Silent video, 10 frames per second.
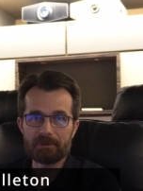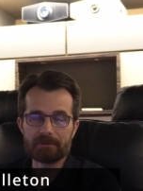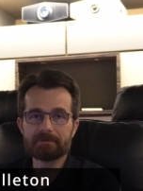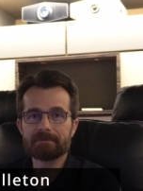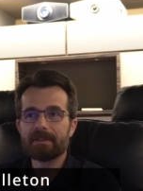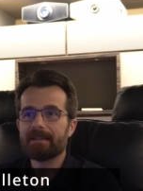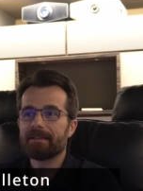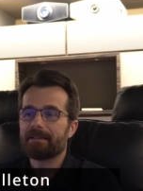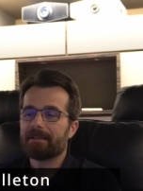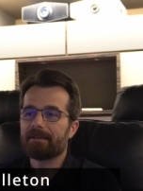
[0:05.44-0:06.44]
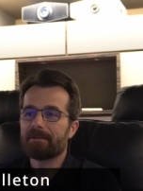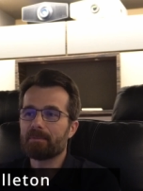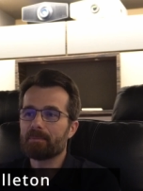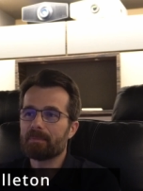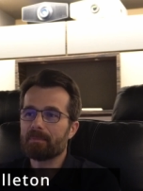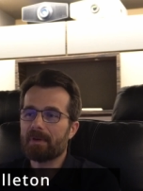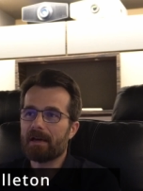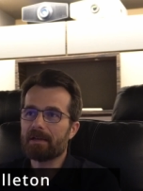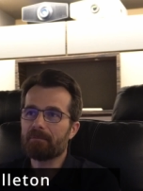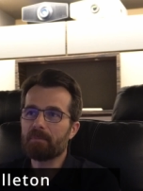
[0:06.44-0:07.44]
Audio. Um,
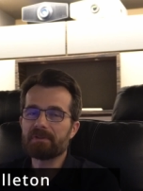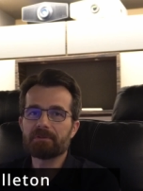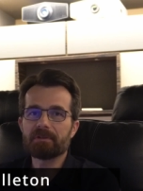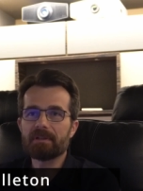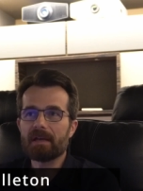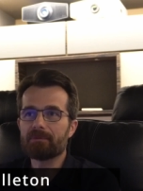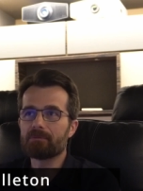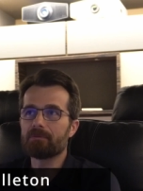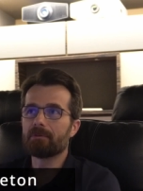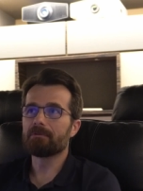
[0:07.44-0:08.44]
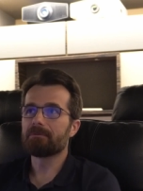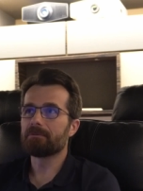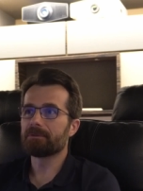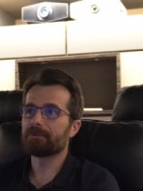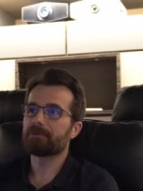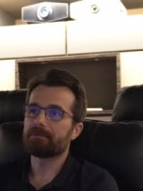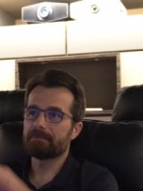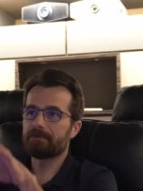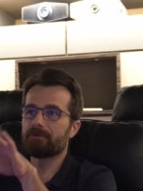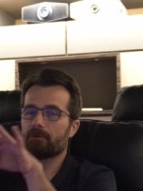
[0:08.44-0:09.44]
I basically have a role who's
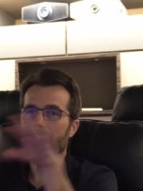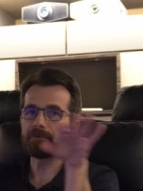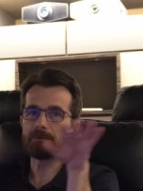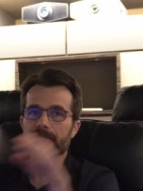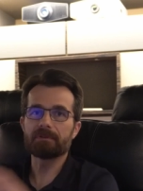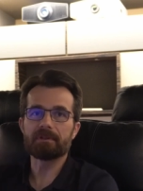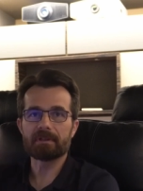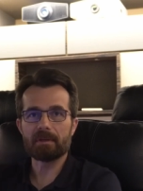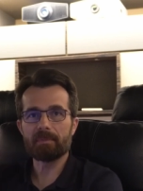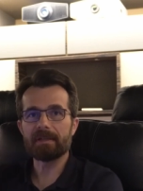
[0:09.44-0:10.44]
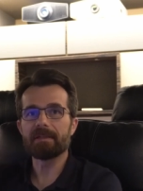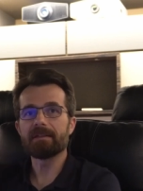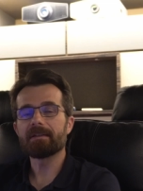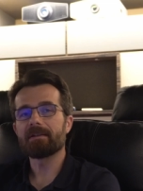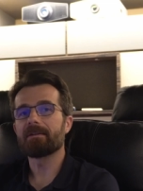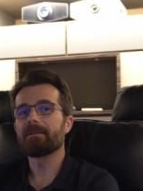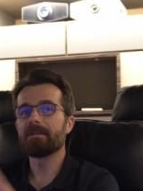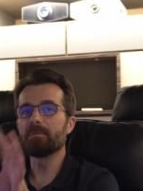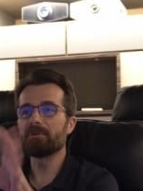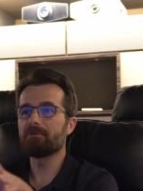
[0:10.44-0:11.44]
transverse in the company, uh,
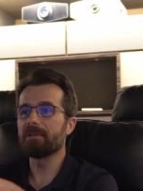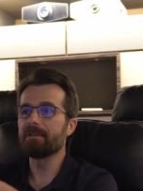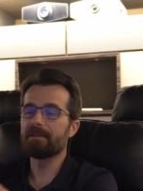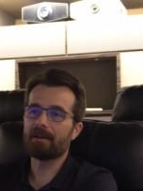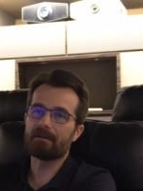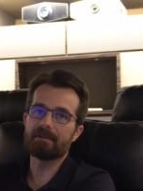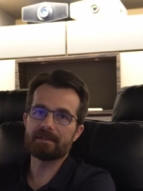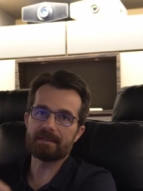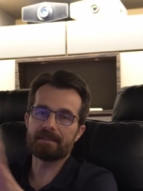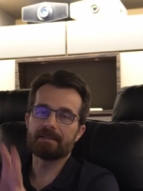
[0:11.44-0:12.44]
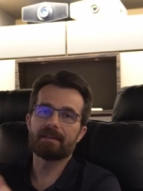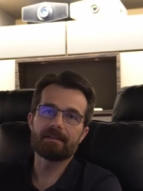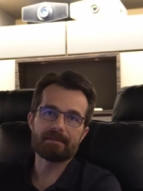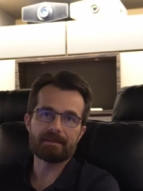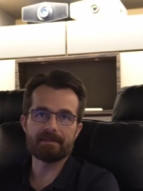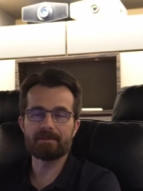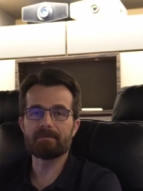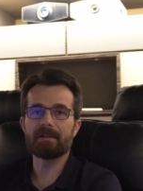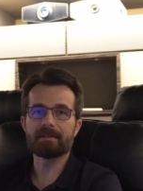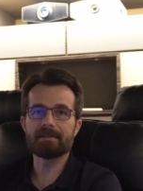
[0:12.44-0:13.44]
in between the R and D and and the
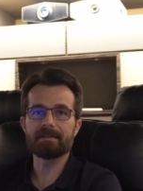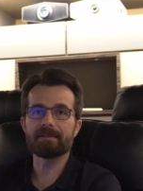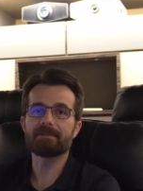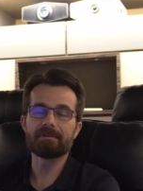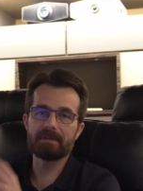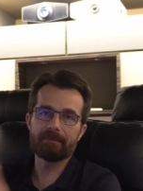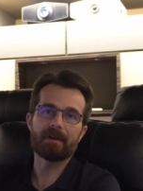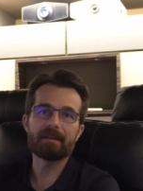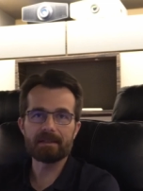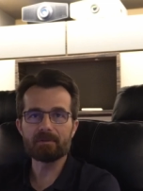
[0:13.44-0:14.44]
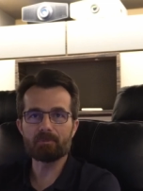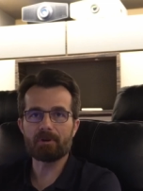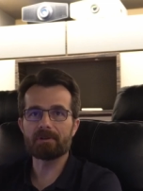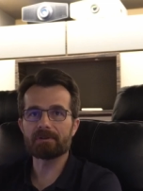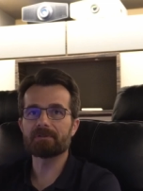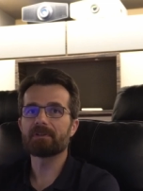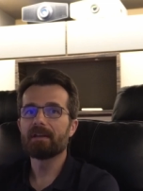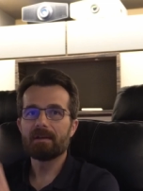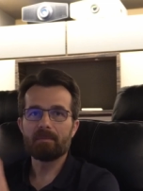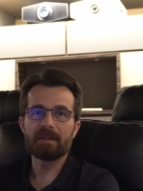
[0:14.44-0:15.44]
marketing. So defining the products,
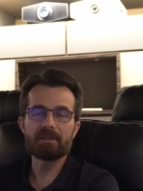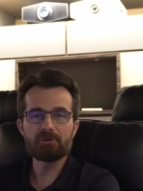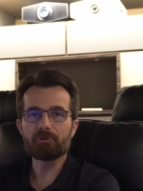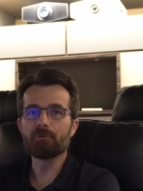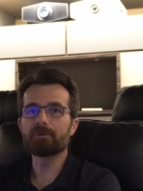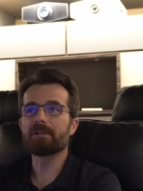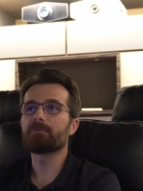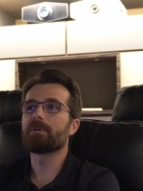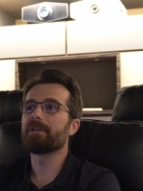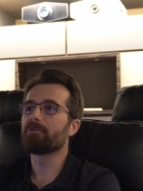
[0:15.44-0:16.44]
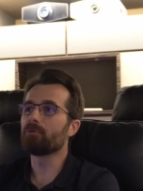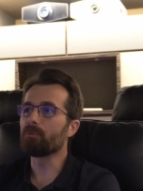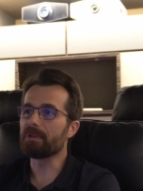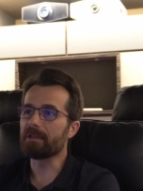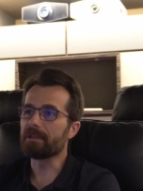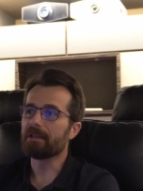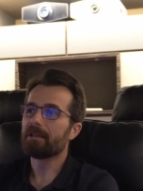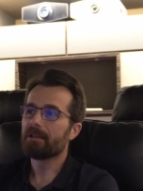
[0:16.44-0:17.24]
making sure that whatever we